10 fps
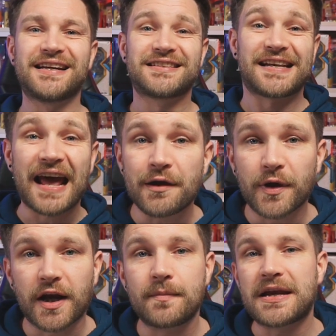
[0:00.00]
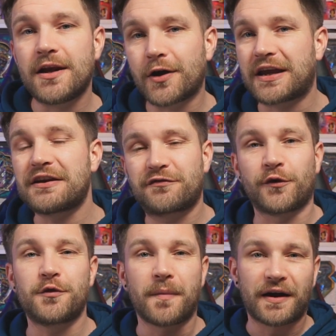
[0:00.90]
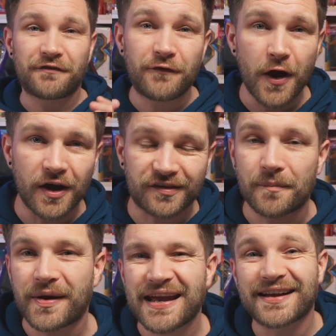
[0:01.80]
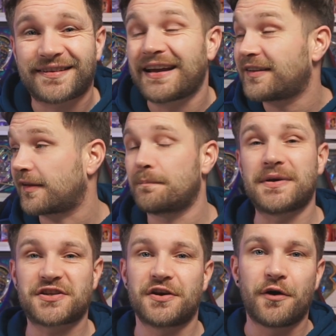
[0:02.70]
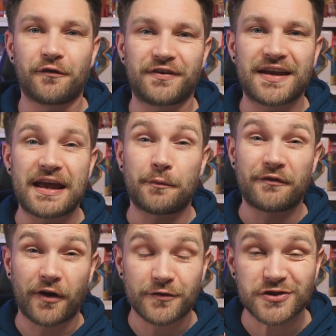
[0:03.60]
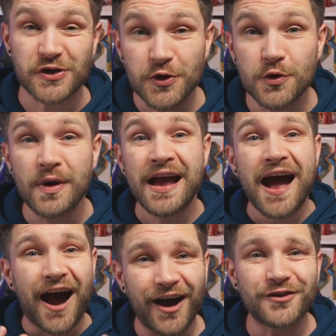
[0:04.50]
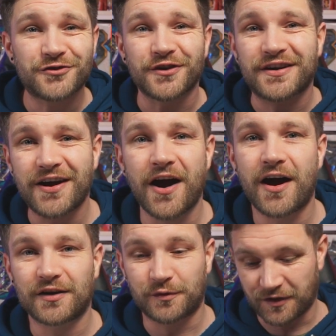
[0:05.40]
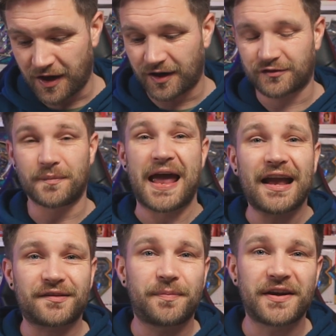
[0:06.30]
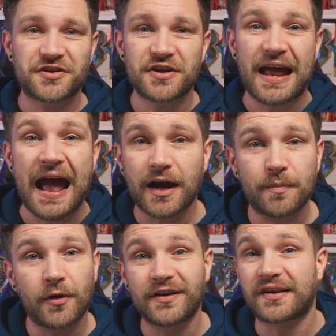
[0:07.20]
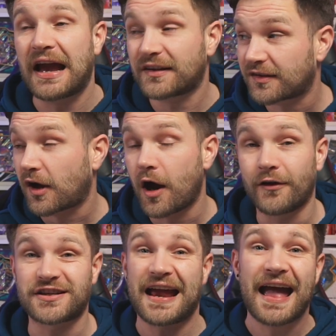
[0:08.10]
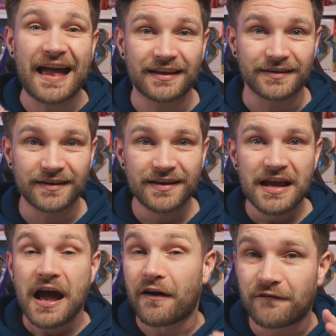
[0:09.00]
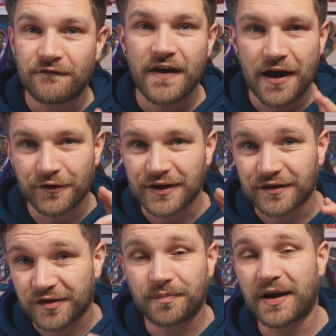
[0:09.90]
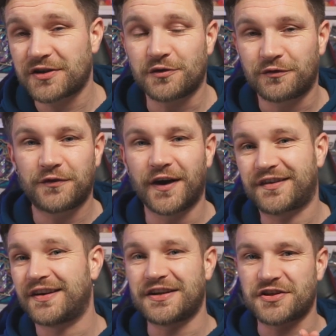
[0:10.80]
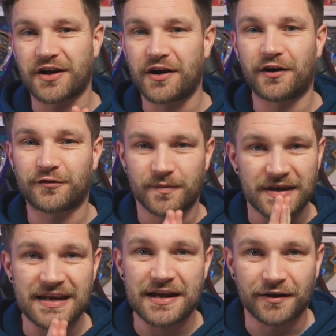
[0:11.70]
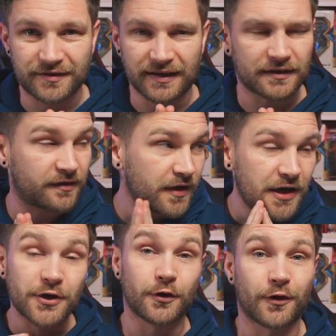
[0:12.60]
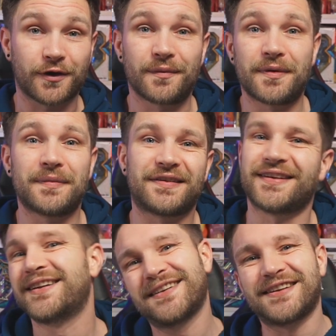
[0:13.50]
Today we're going to be looking through my first PSA submission of the year with over 200 cards, with cards from Expedition, Aquapolis and Skyridge, and a very special first edition card from the Neo sets. You're not going to want to miss it.